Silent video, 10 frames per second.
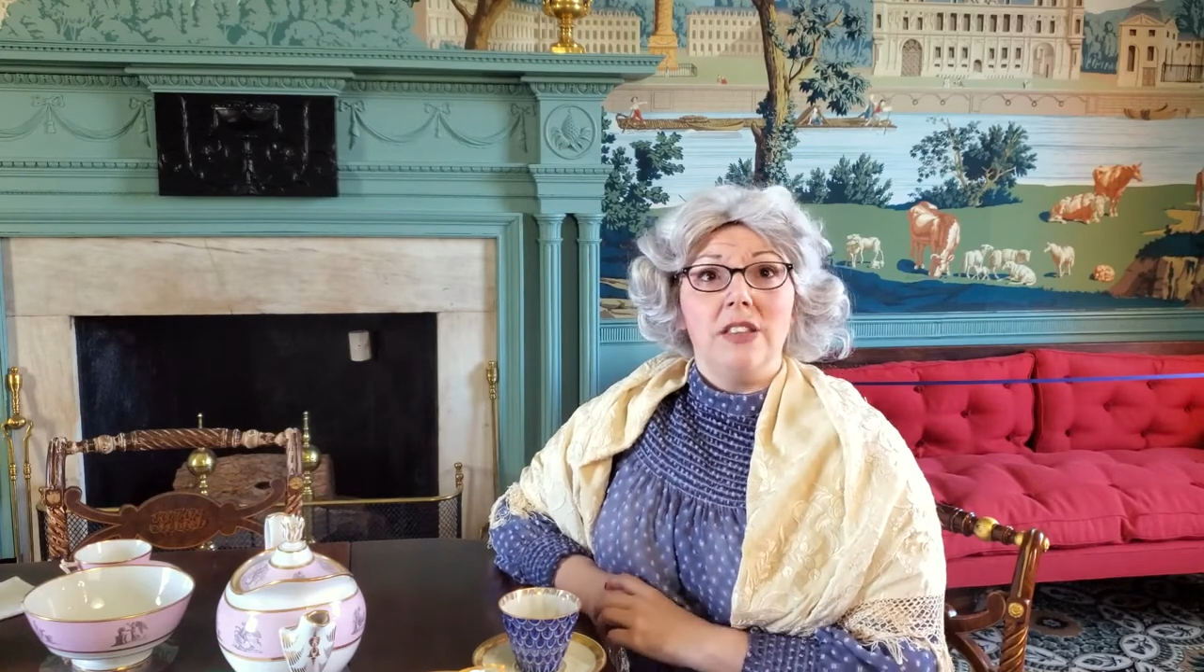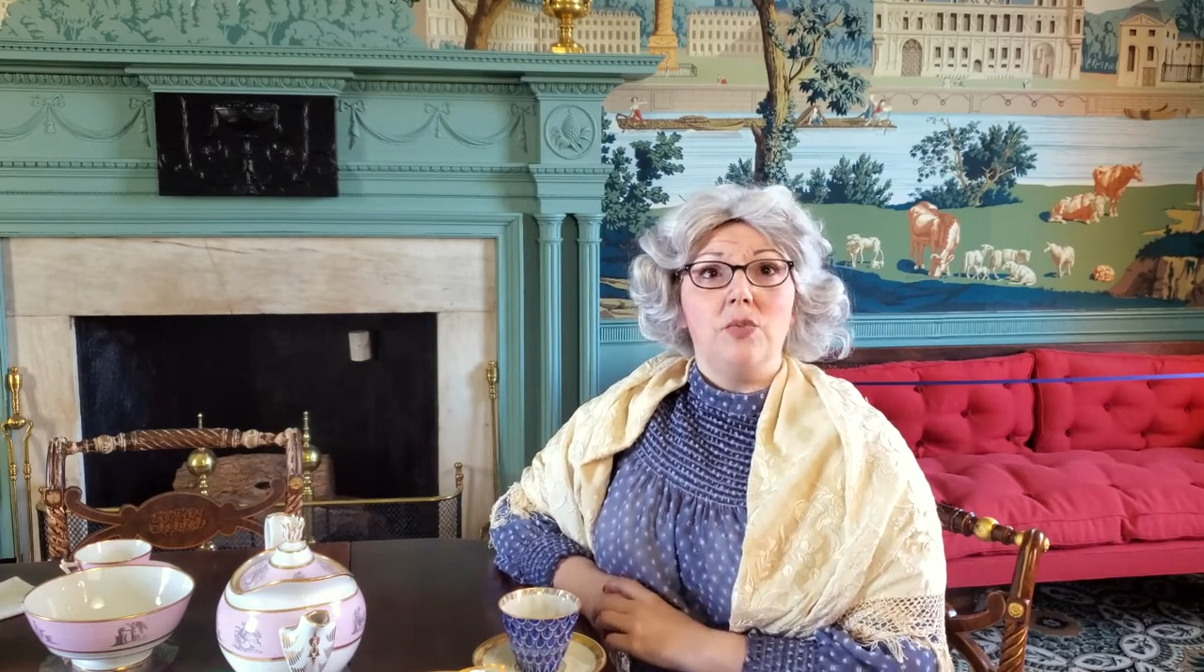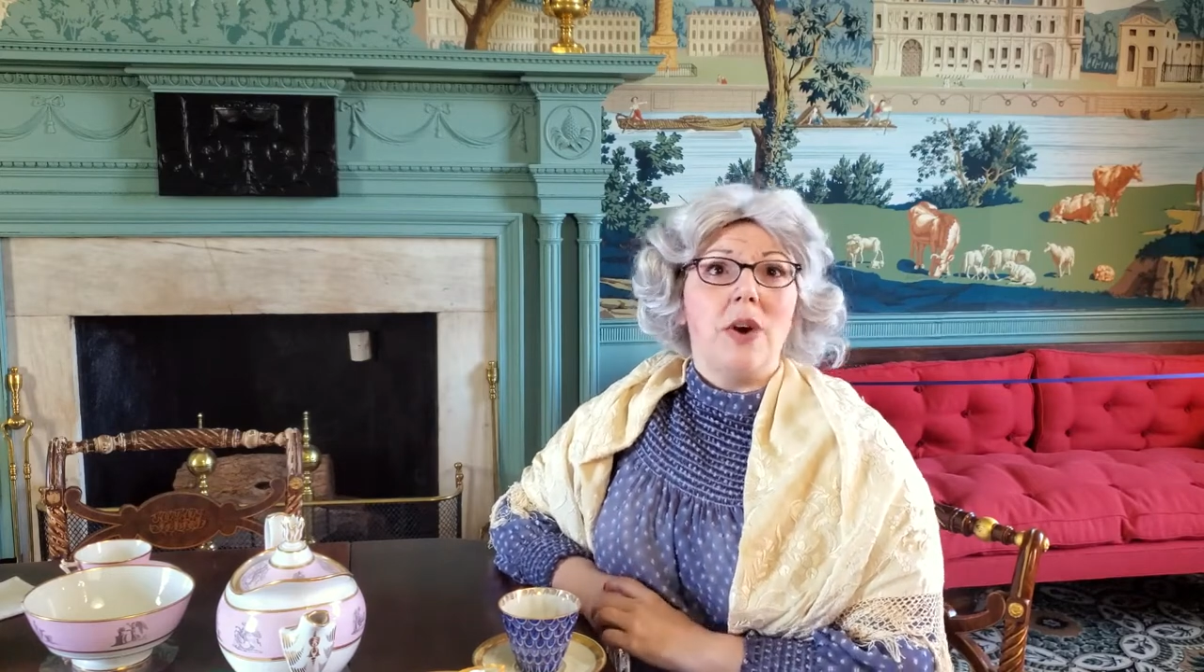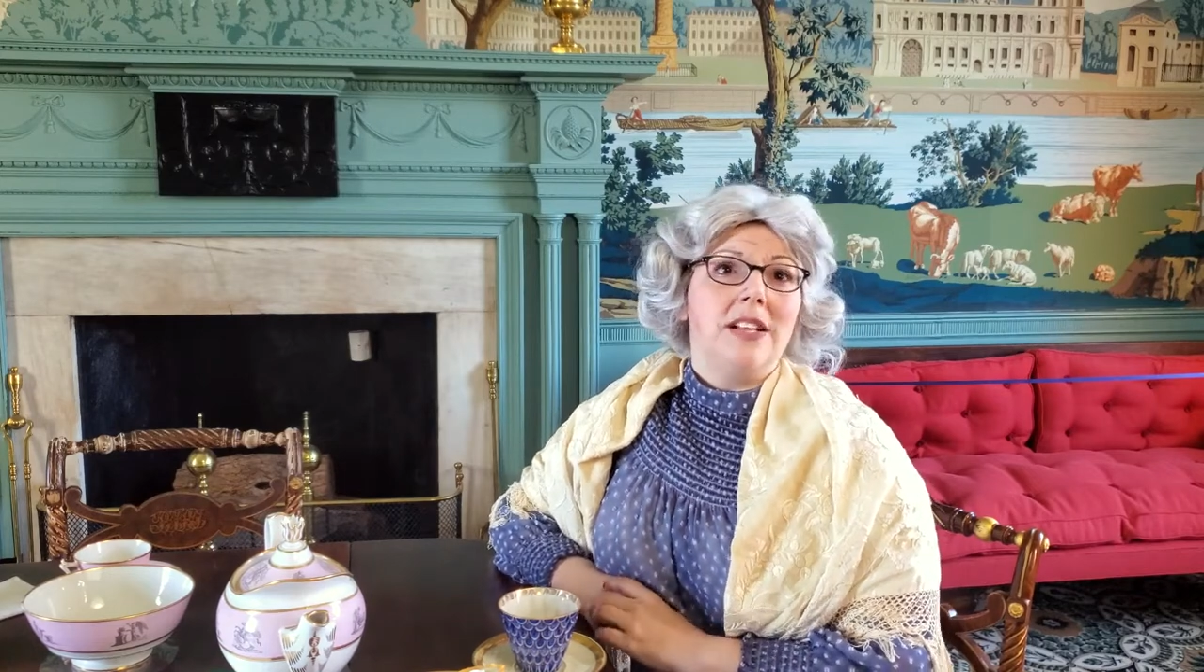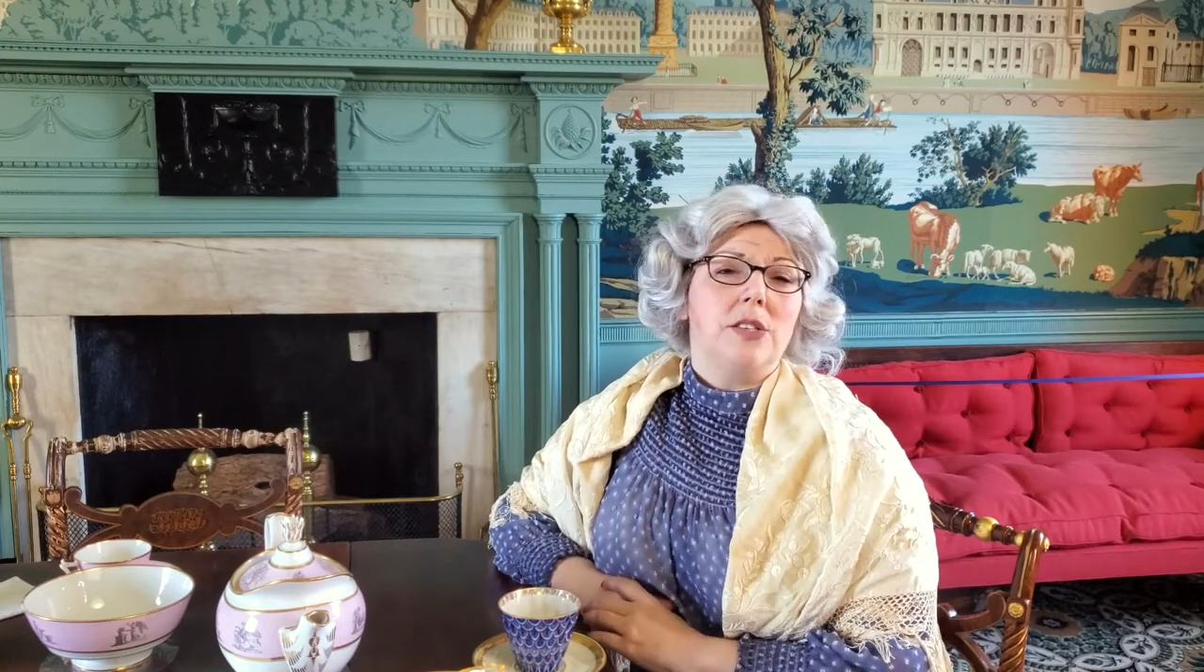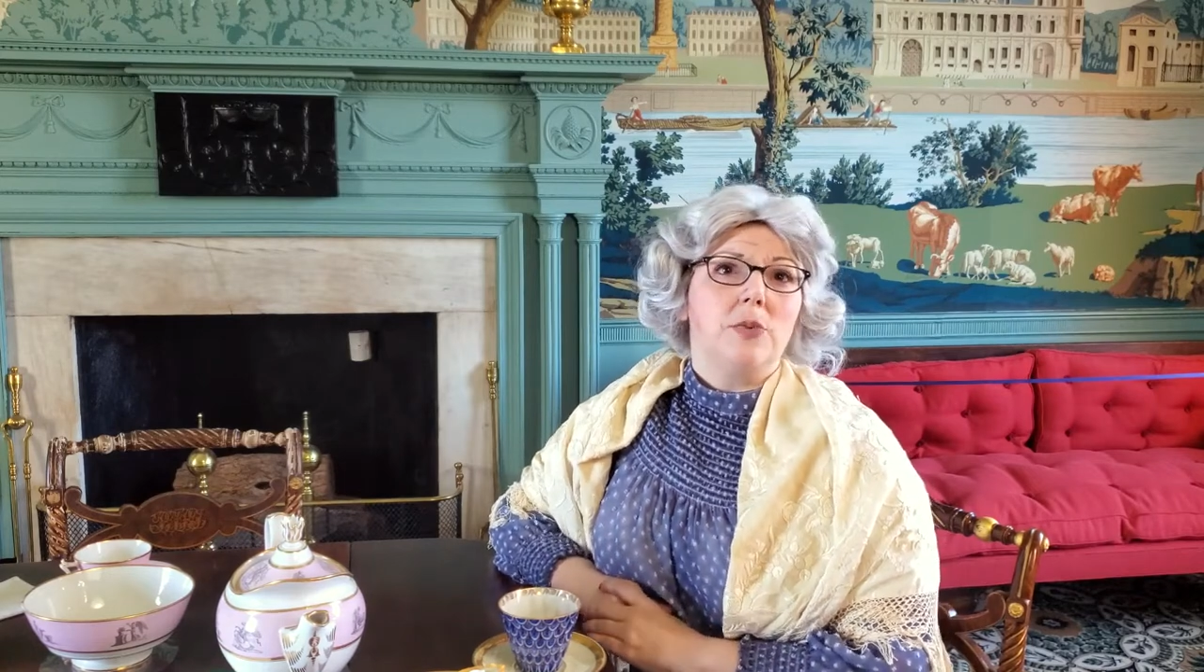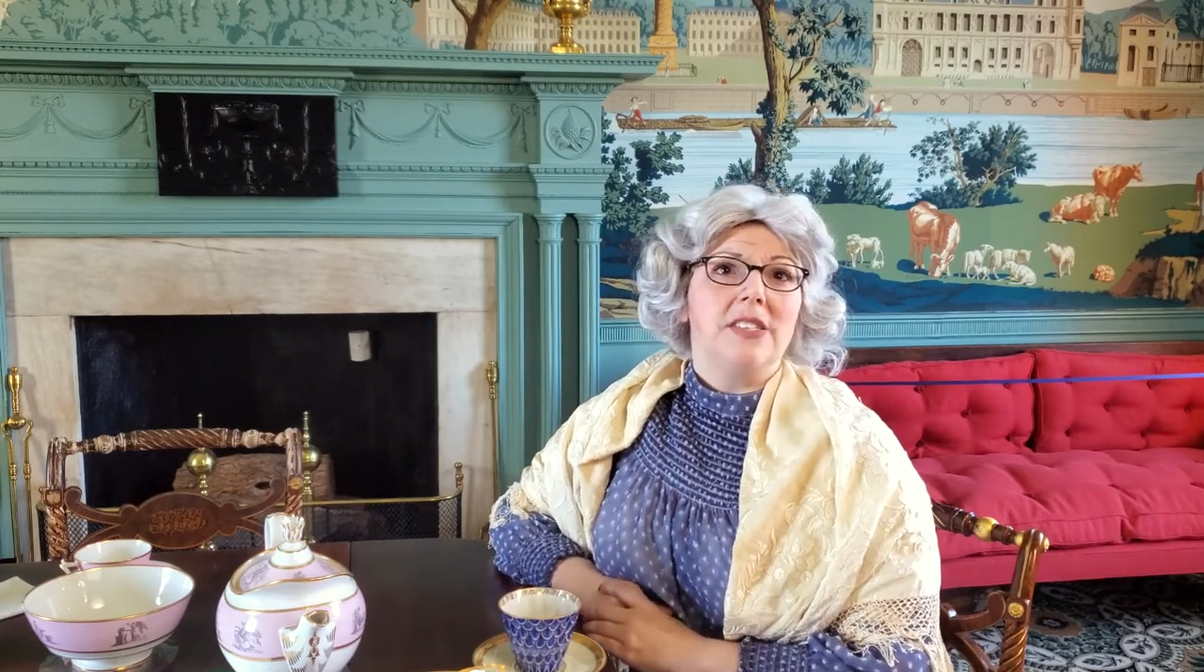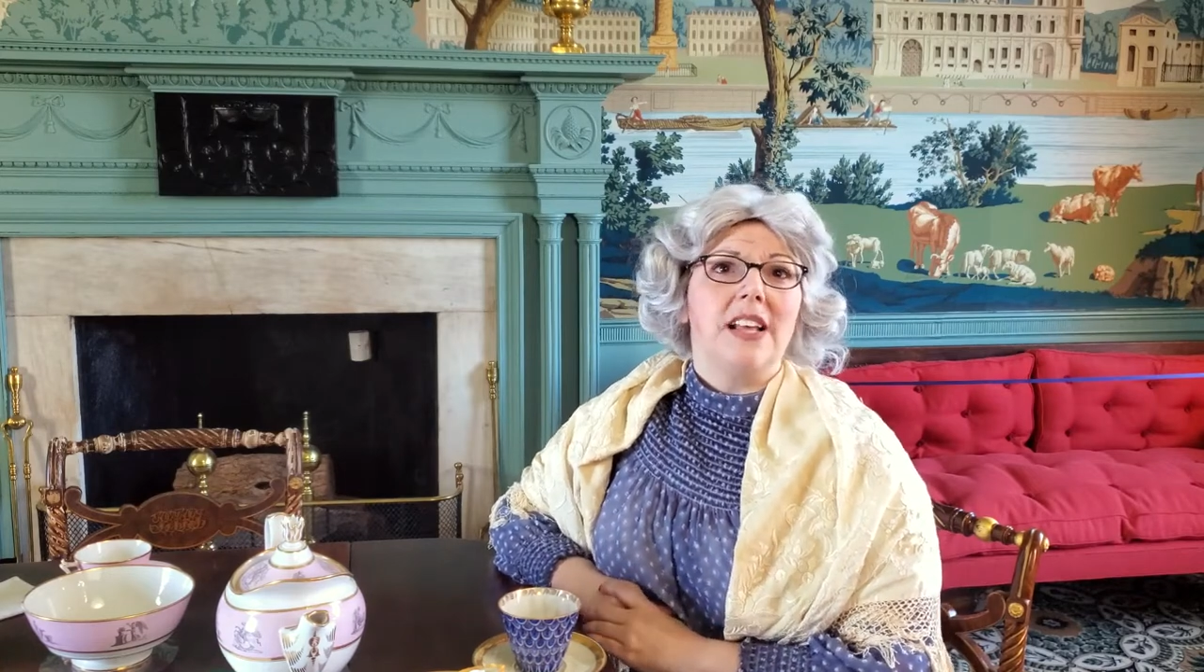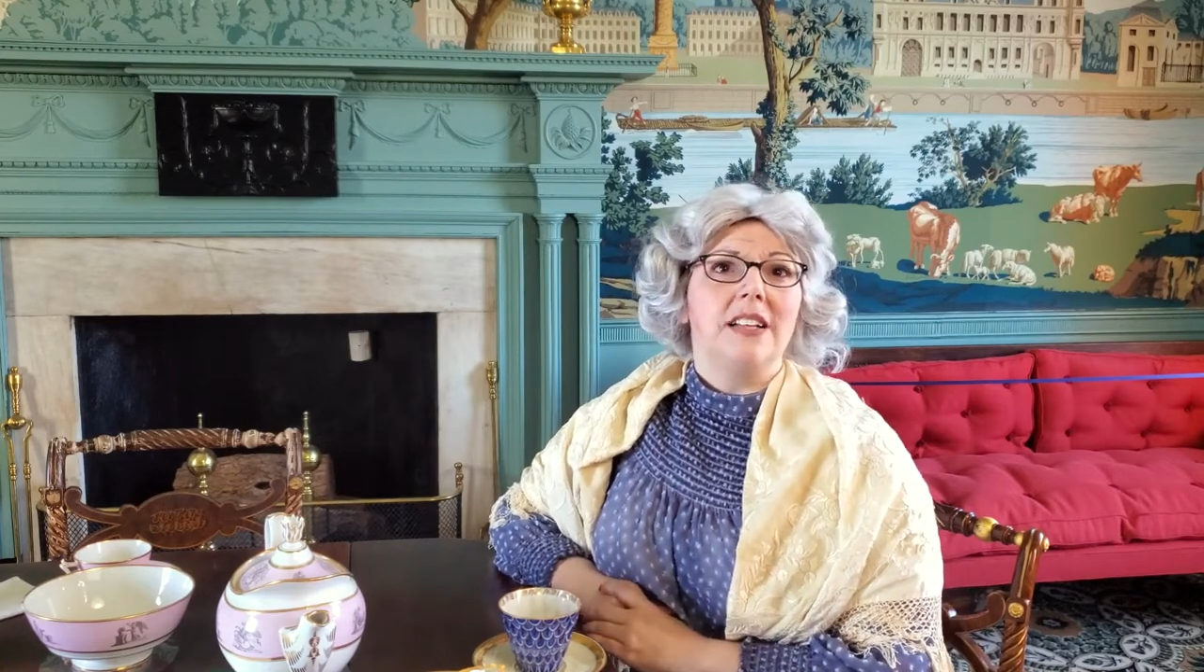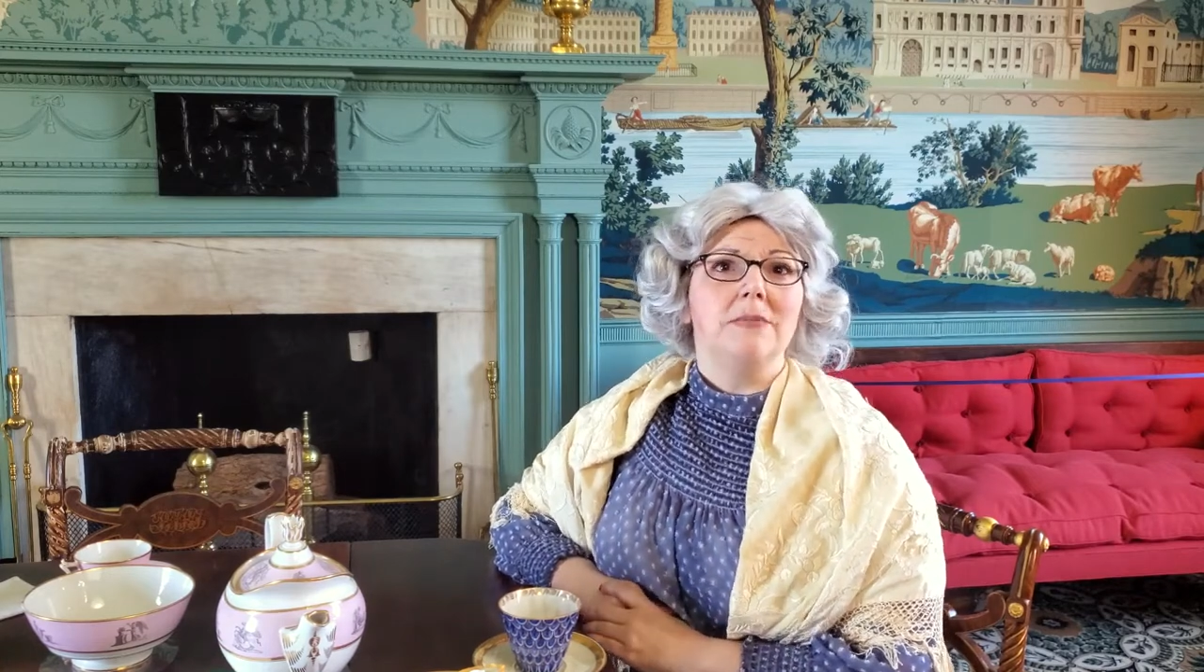the rents were
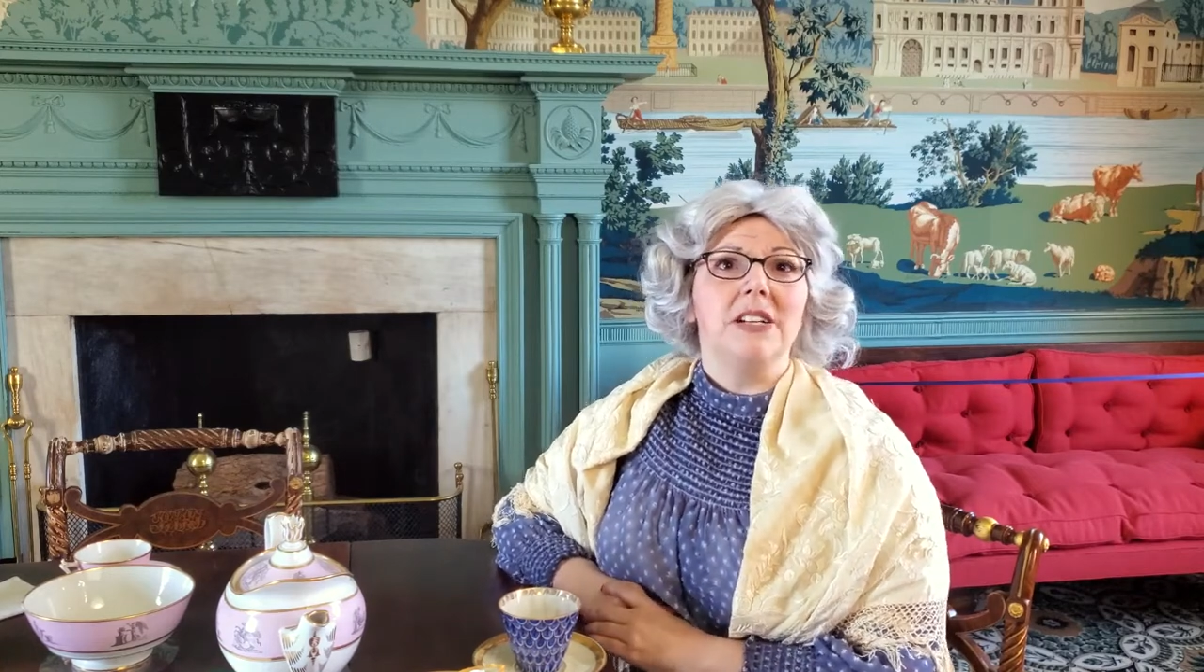seldom